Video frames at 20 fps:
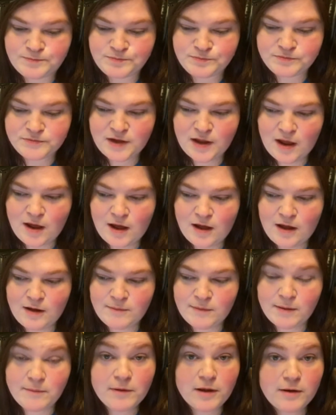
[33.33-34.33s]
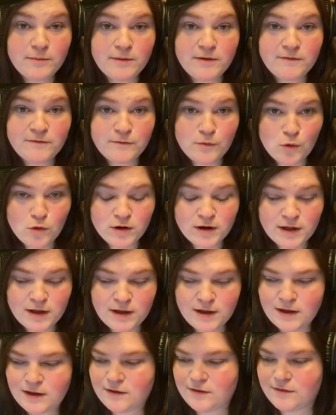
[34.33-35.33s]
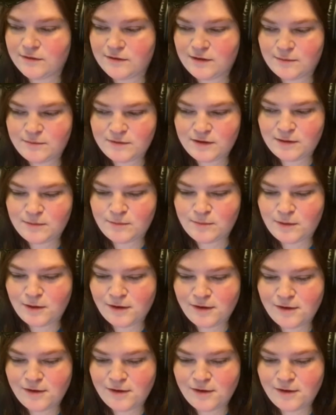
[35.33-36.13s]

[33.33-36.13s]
I'm gonna be 40 in September,